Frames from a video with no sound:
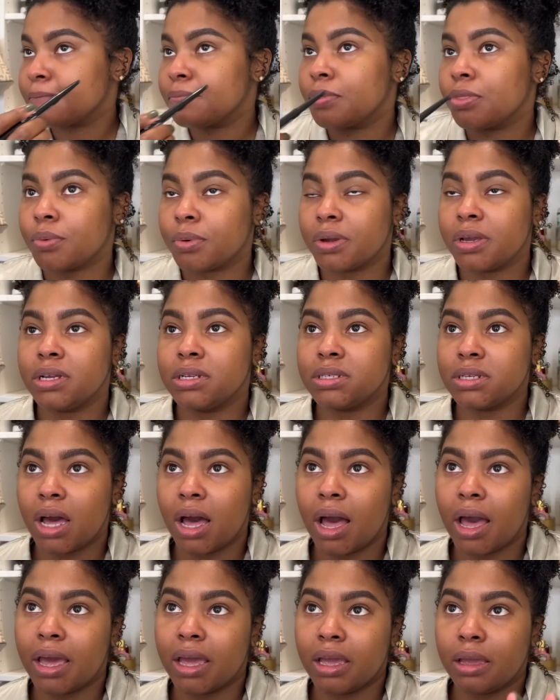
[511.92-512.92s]
three
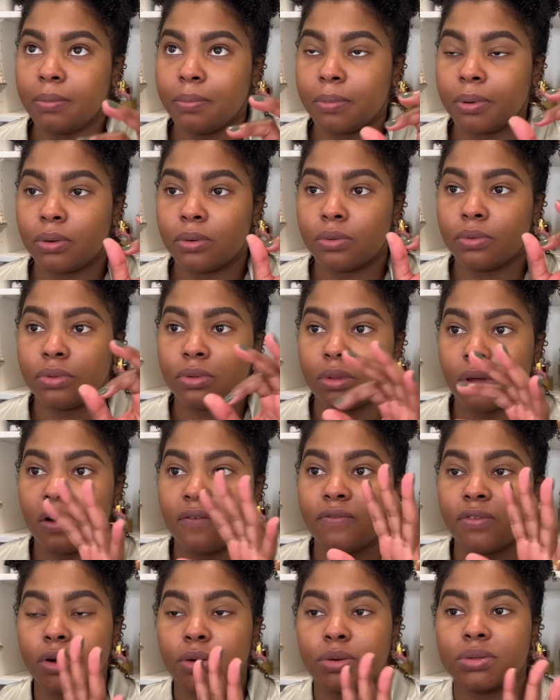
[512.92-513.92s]
type
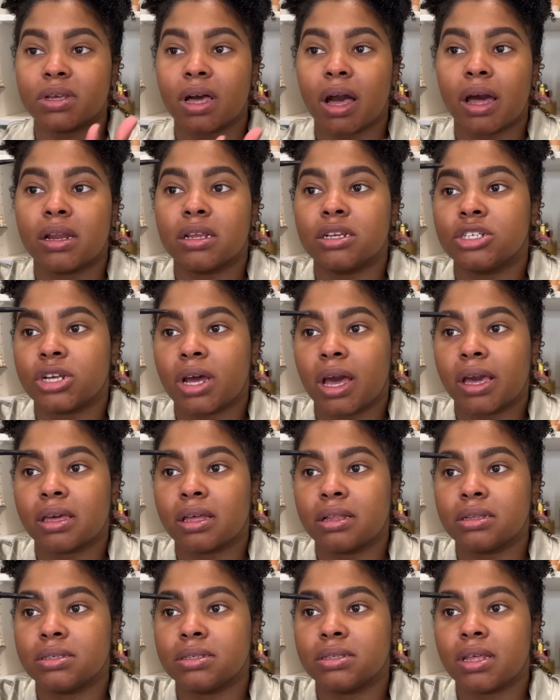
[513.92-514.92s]
of those kind of
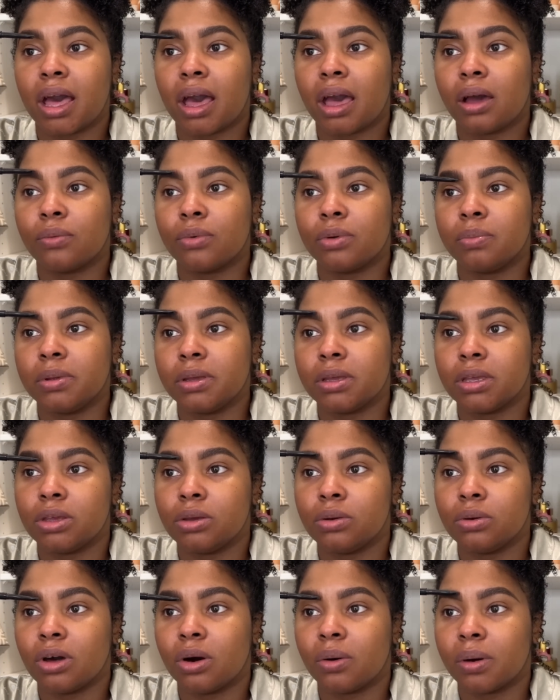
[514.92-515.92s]
jackets that would be
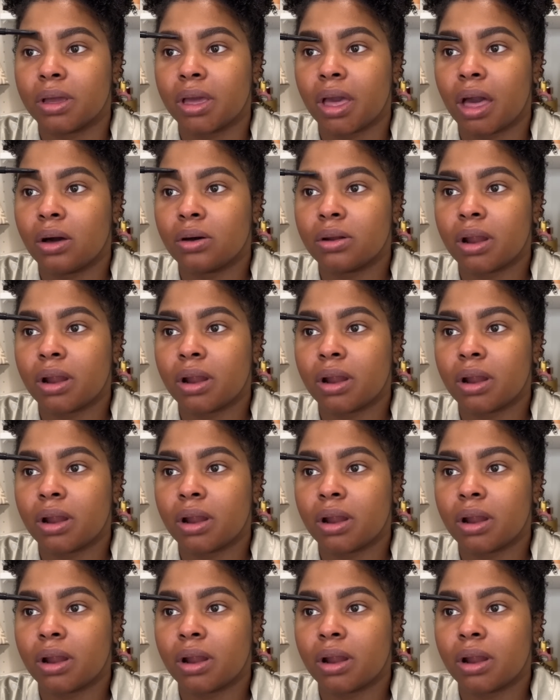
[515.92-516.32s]
cute going out.